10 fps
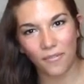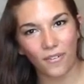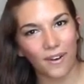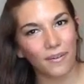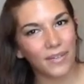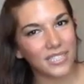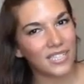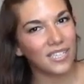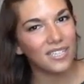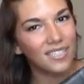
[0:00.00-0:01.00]
before I went
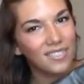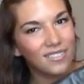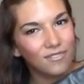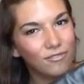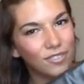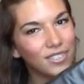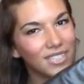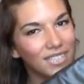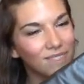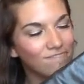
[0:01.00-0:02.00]
to
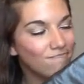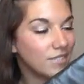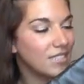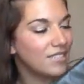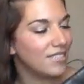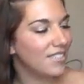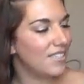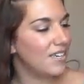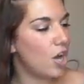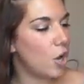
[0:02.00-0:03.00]
Florida.
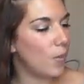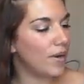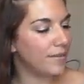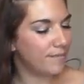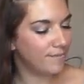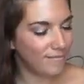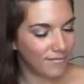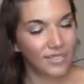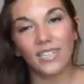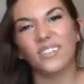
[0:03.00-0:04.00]
Oh well.
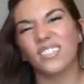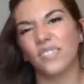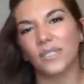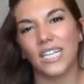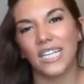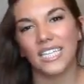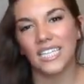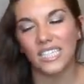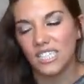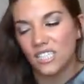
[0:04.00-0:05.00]
Uh, that was a
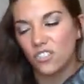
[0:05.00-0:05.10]
latex